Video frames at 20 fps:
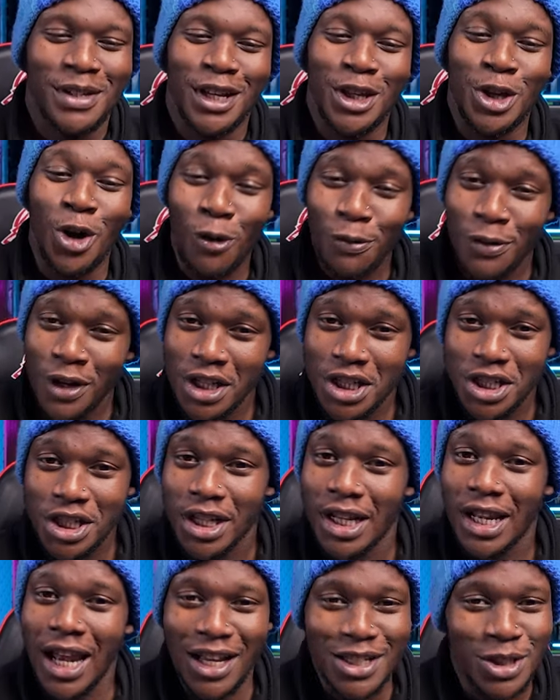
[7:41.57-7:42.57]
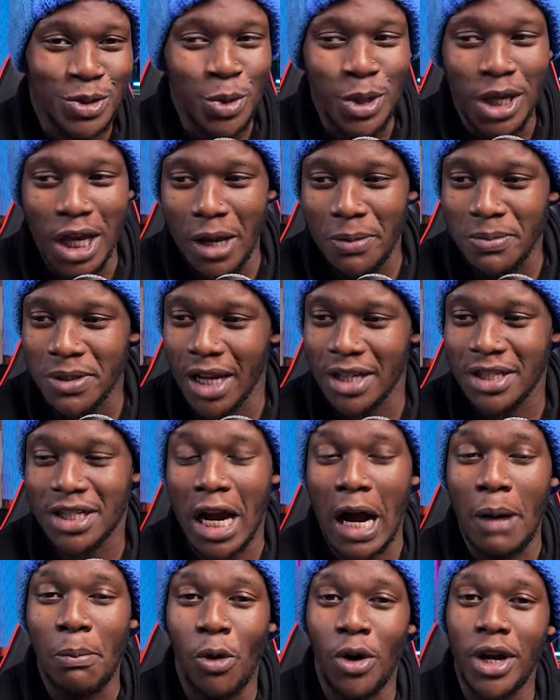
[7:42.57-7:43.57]
Jovic, last two games, has
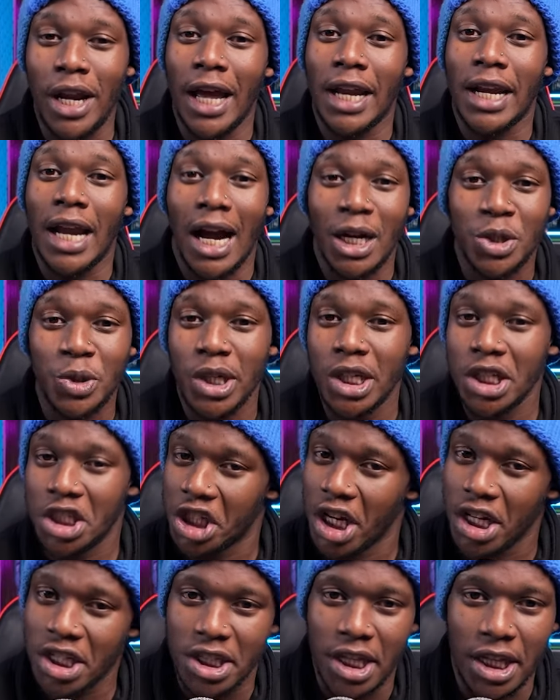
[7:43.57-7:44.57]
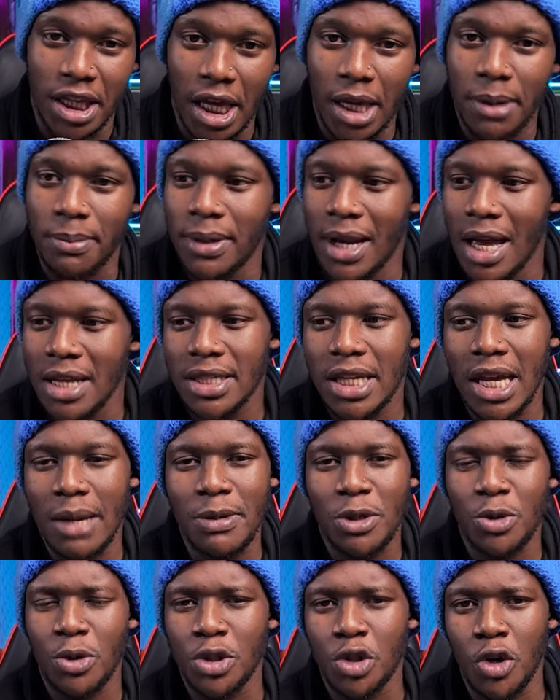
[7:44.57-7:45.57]
come on and actually changed the game. Last
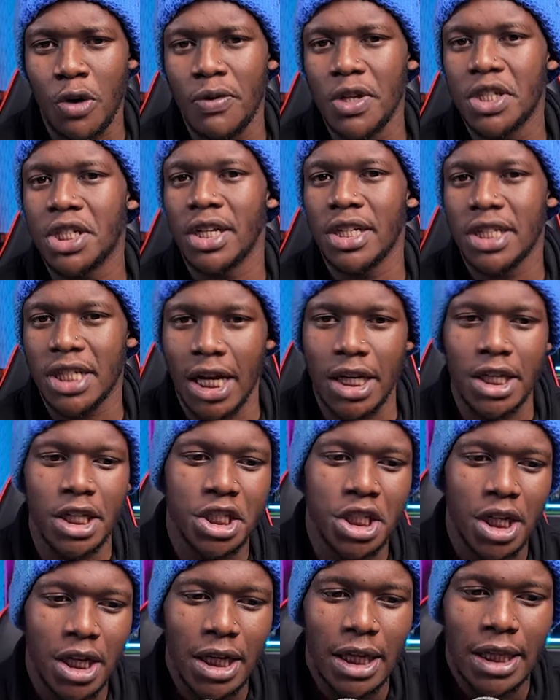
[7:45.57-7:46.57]
game, it was Jovic and Tadic.